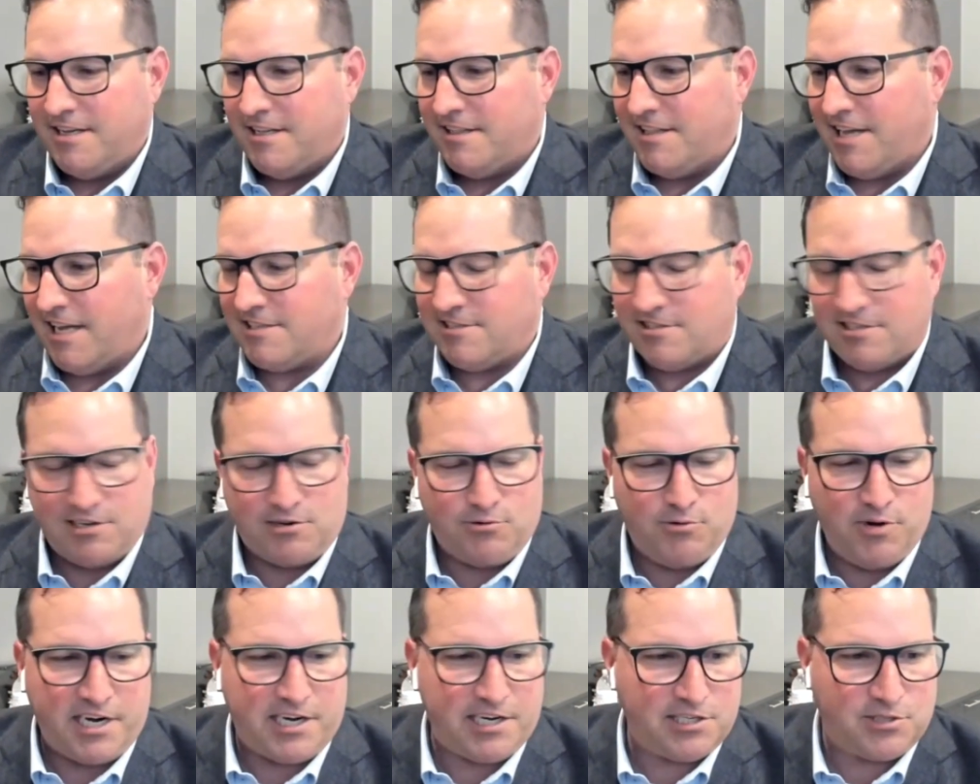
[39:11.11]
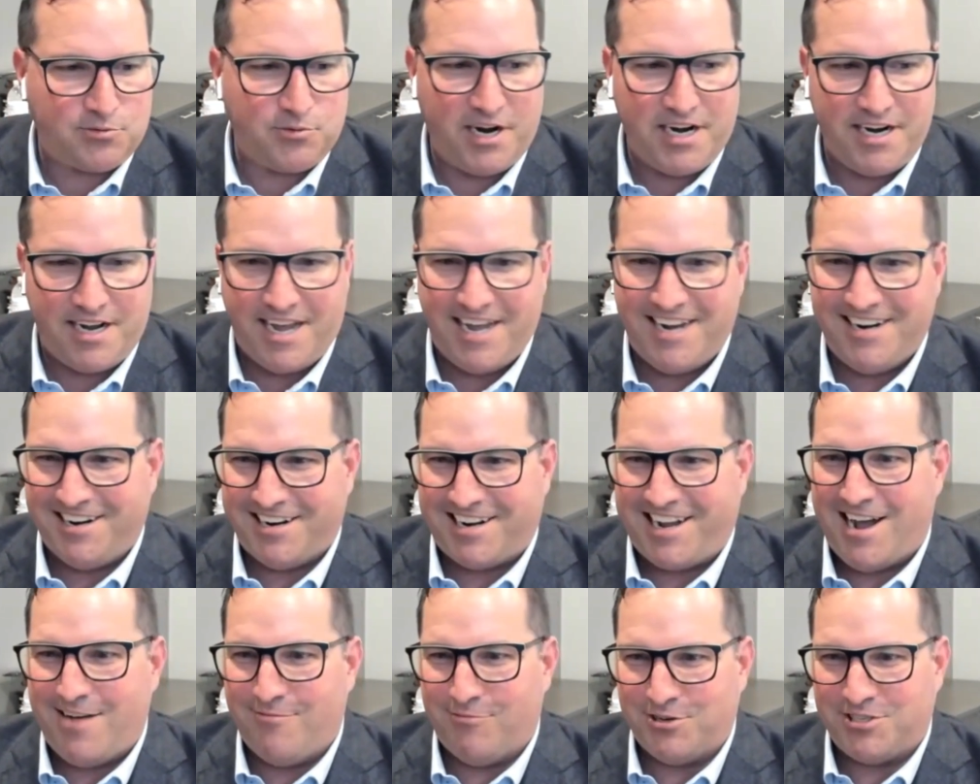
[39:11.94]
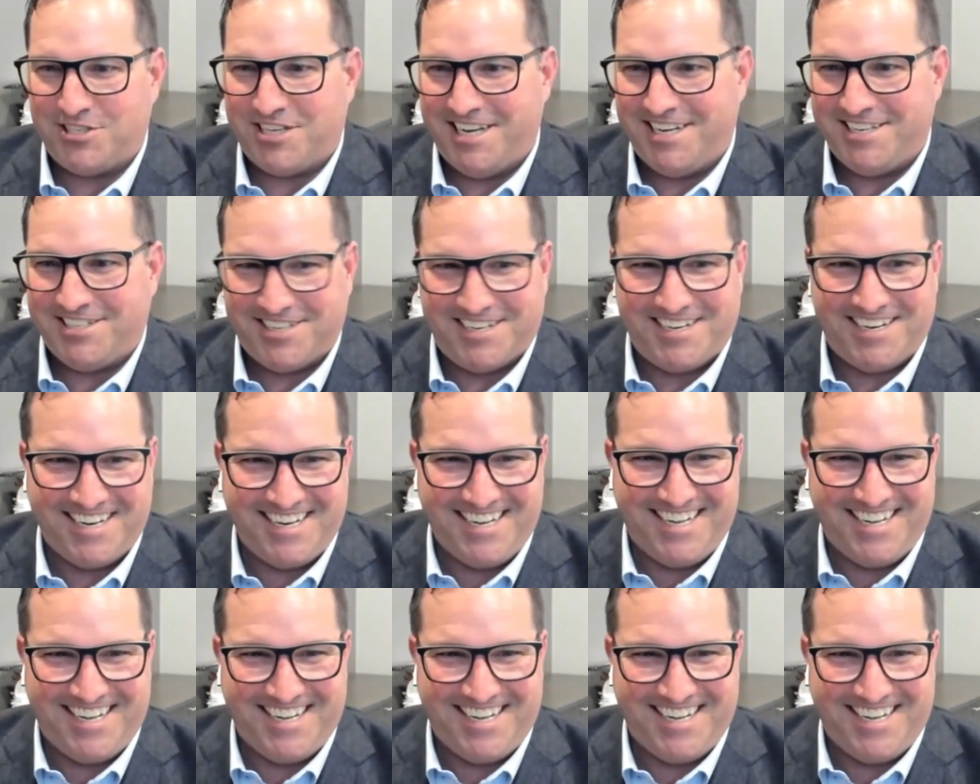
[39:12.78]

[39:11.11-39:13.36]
That's the quickest way to end a conversation,